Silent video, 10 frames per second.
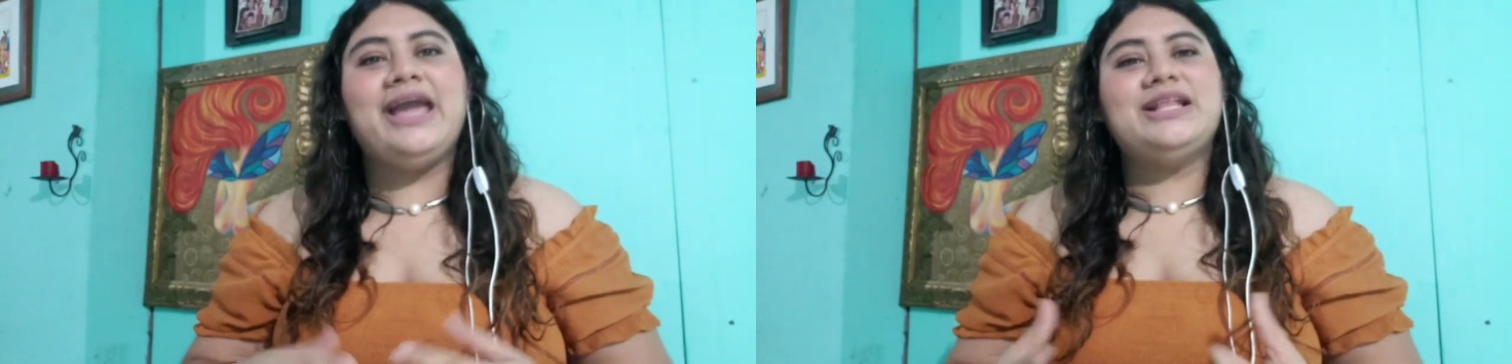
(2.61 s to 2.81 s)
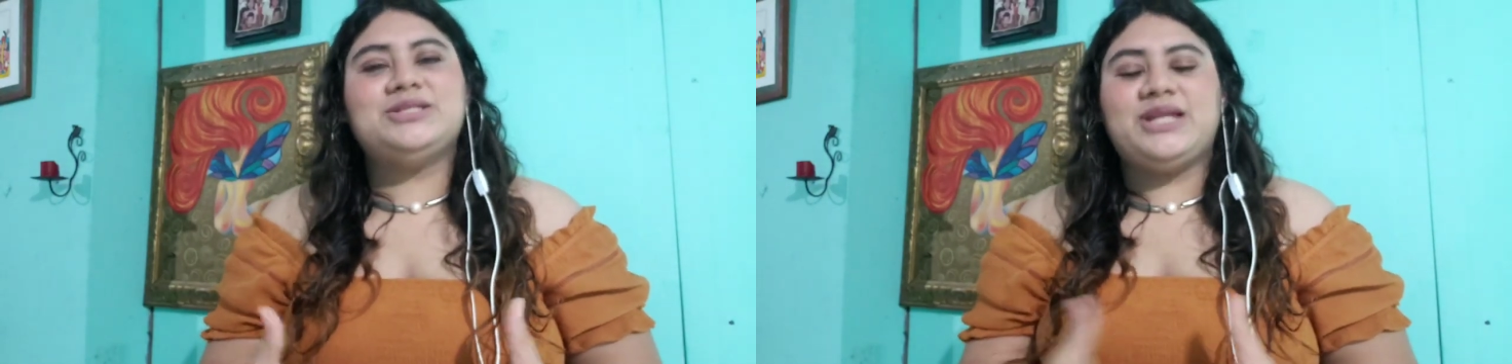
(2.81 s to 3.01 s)

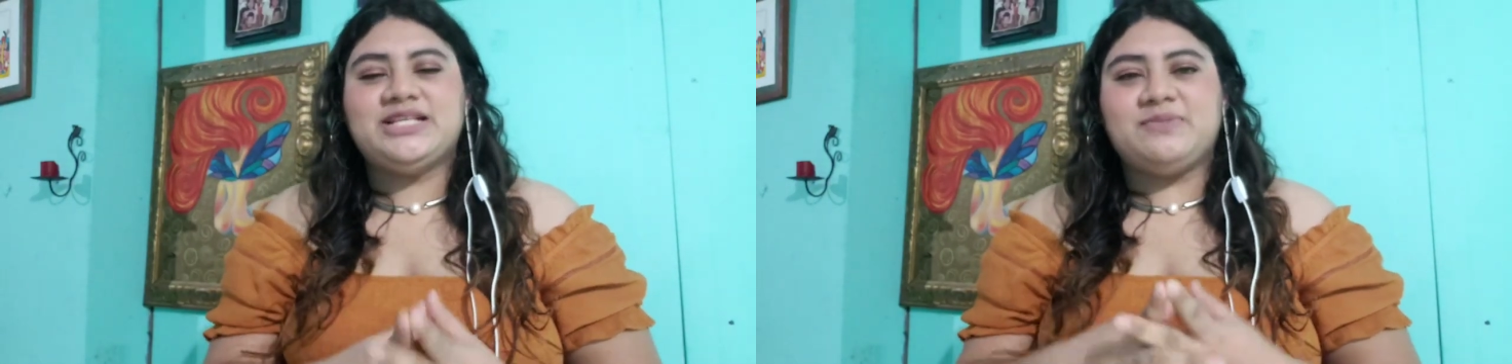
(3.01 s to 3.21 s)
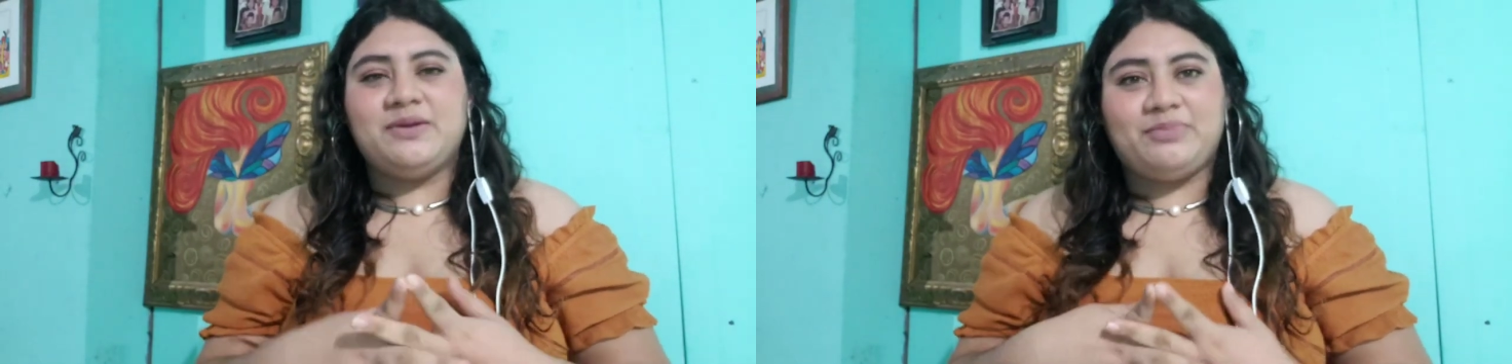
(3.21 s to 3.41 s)
and today
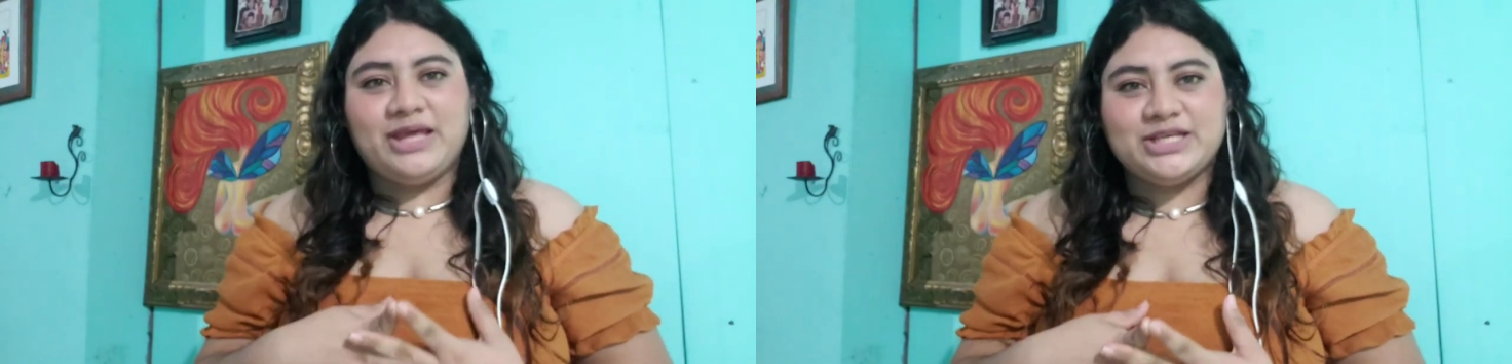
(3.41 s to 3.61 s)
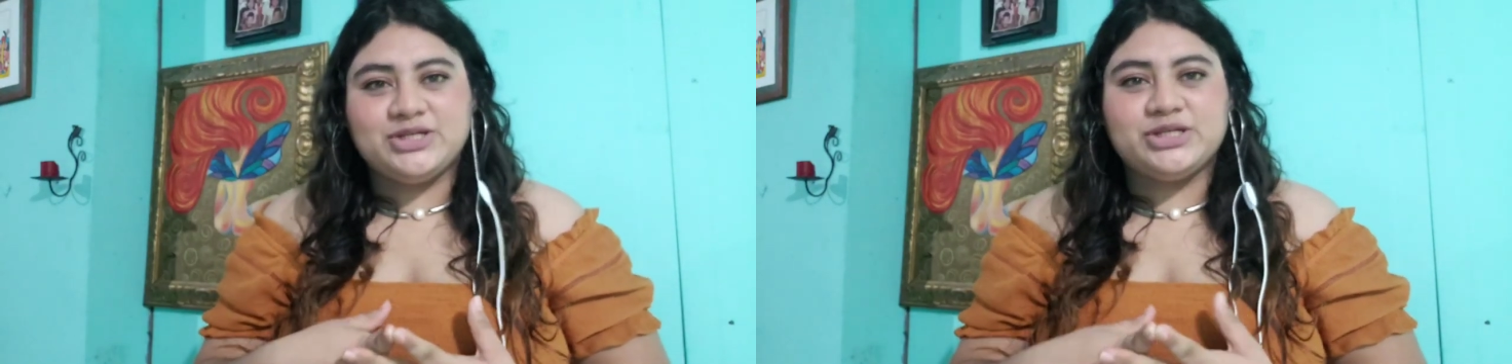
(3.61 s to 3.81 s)
it's my
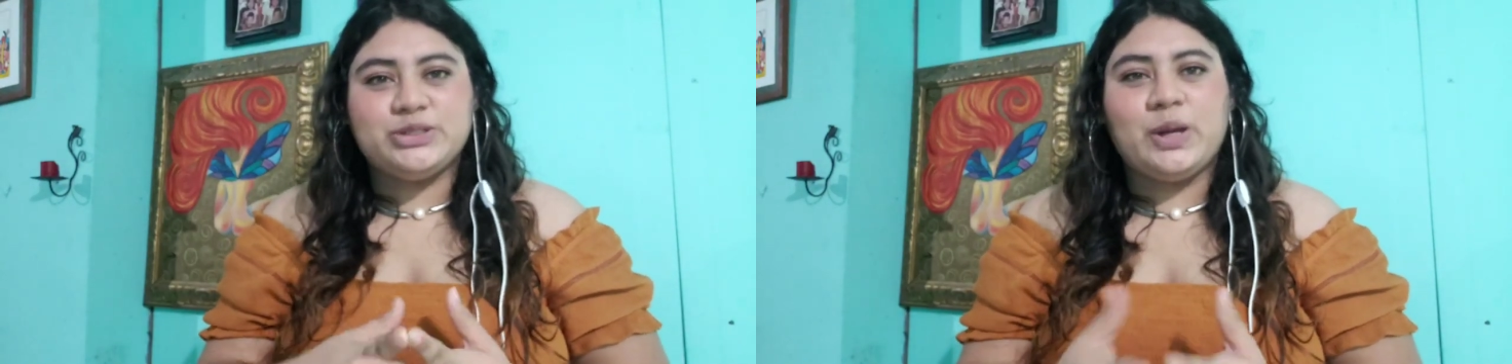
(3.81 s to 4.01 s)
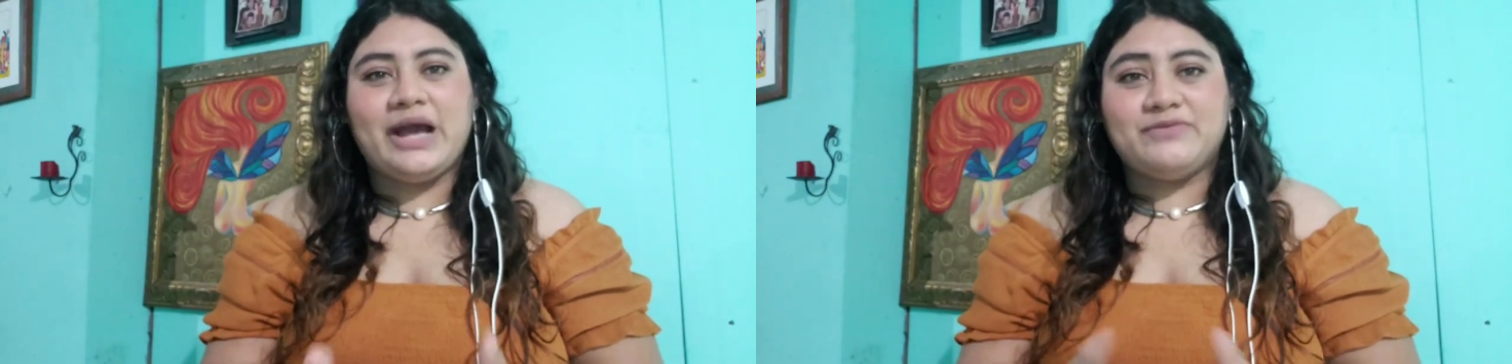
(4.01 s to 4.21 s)
pleasure
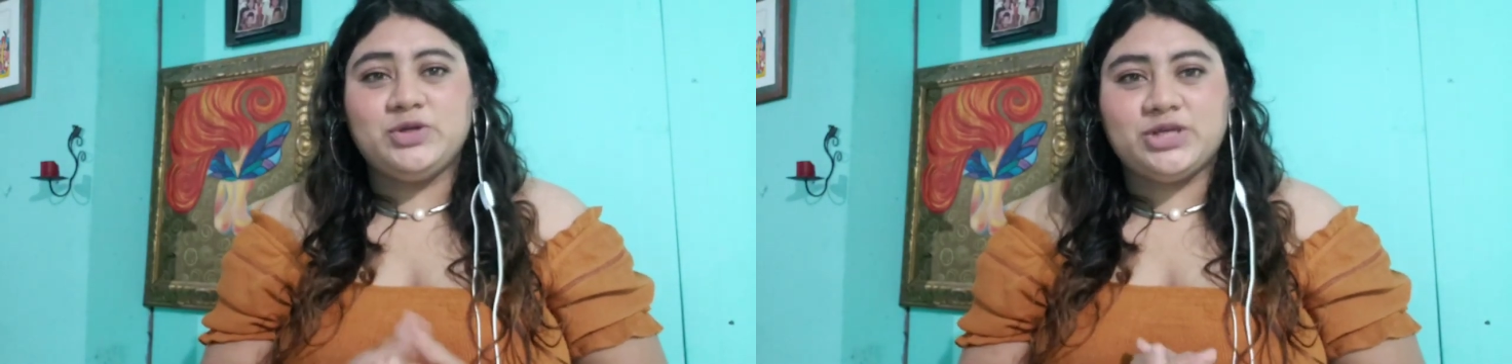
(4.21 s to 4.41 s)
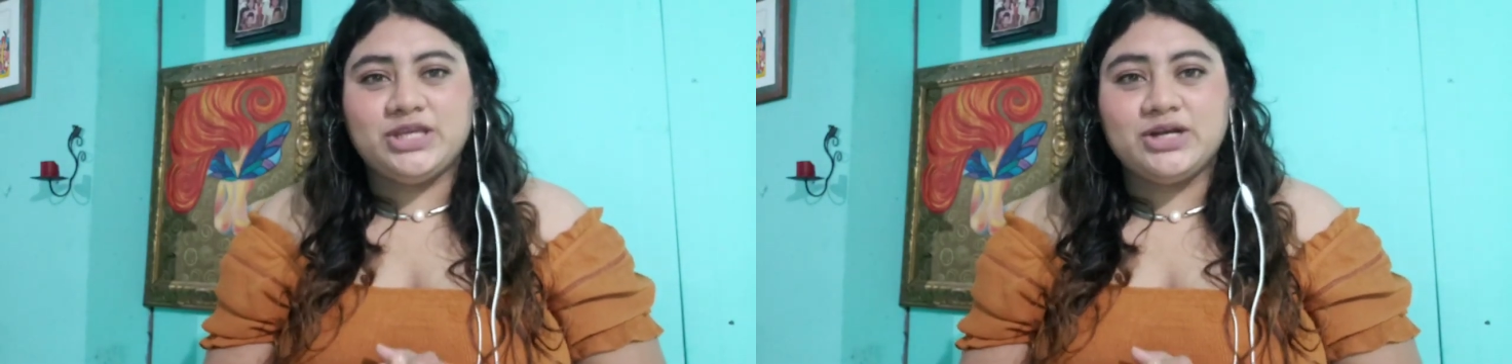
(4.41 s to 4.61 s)
to have
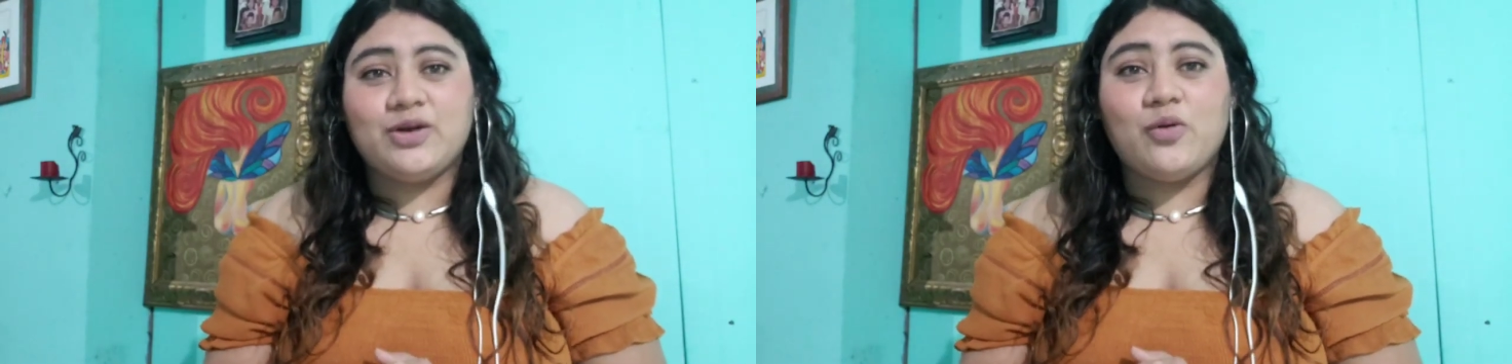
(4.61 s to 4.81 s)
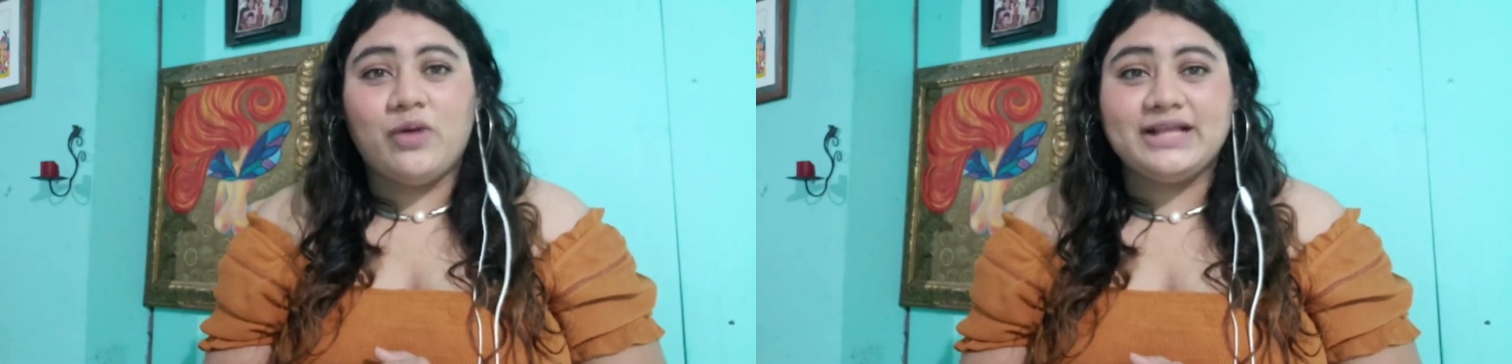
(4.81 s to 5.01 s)
you here
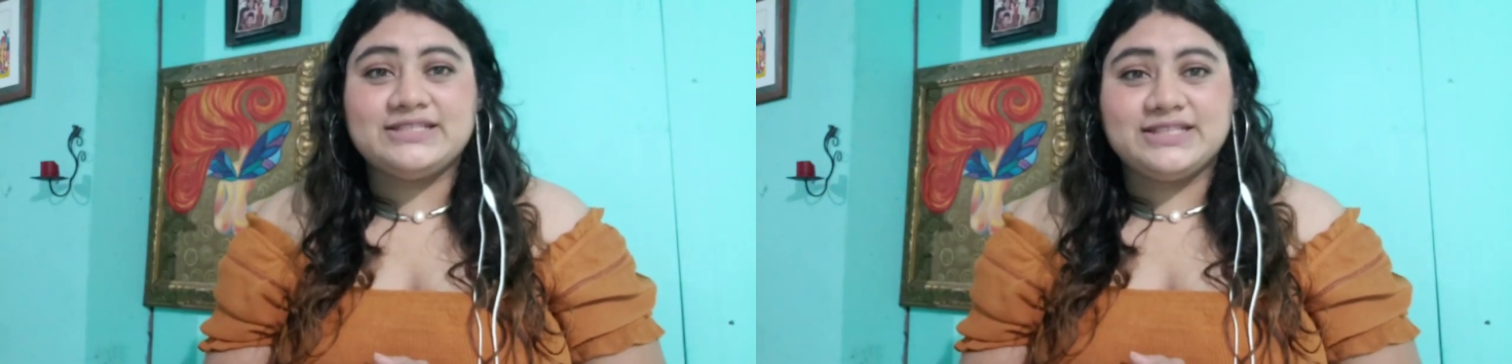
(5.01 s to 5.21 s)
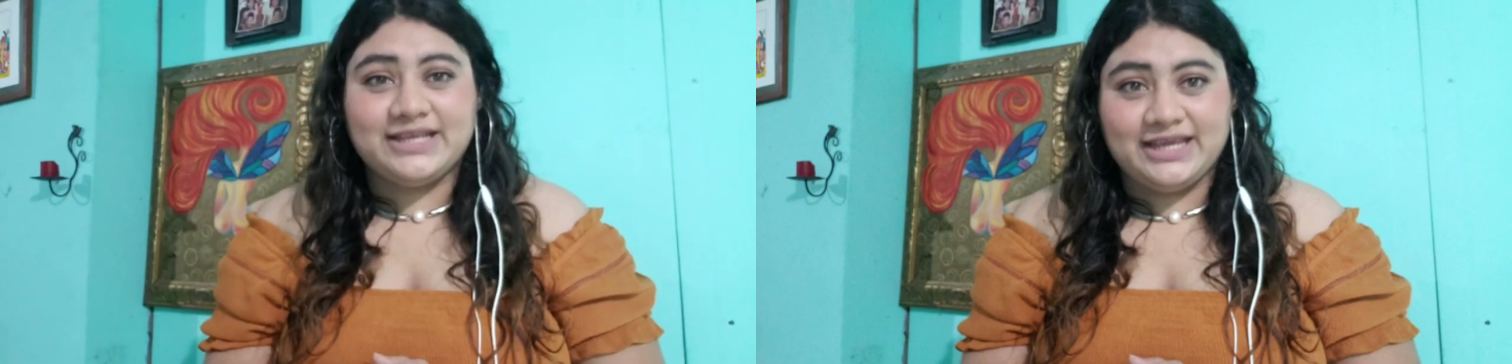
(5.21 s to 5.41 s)

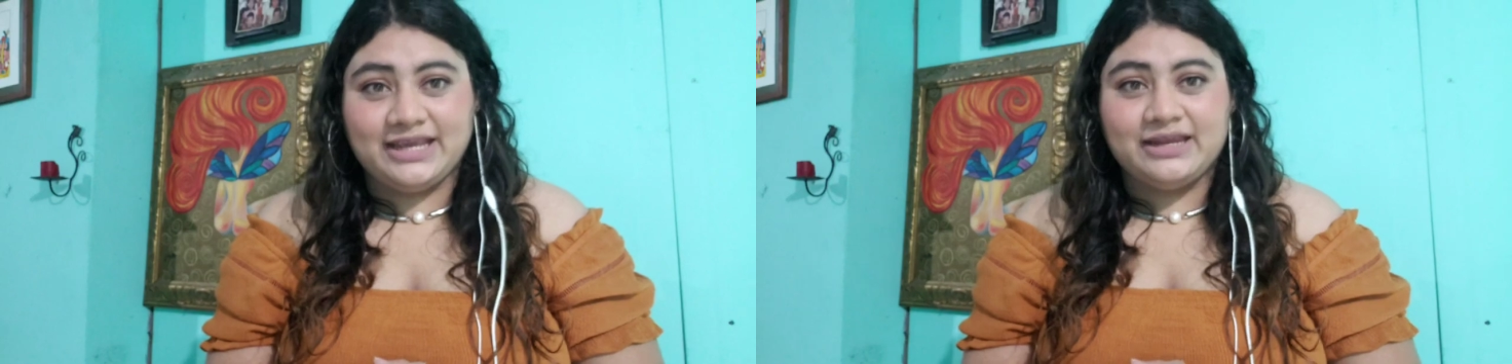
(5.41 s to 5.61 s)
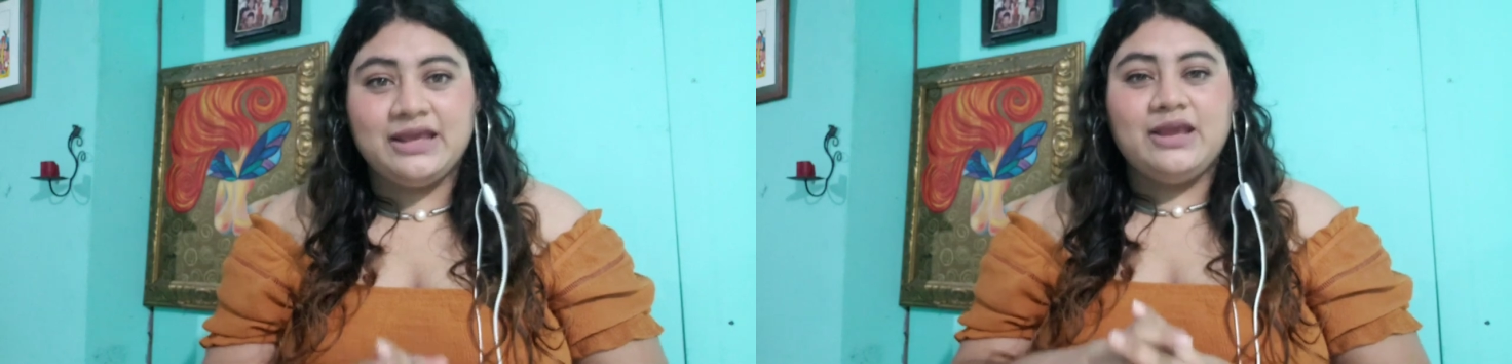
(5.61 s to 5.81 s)
once again.